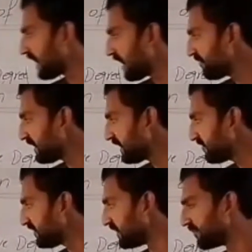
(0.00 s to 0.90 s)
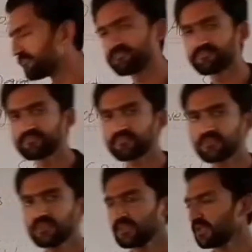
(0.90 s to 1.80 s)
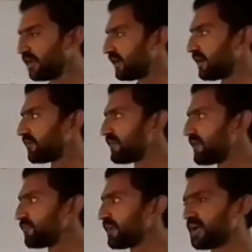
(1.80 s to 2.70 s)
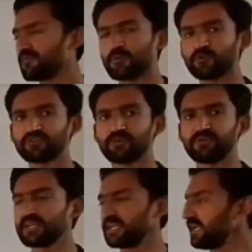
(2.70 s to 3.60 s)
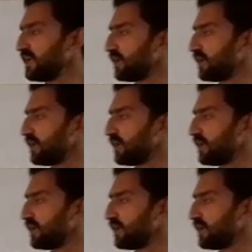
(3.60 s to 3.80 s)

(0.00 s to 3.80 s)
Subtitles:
have easy. When we have positive degree,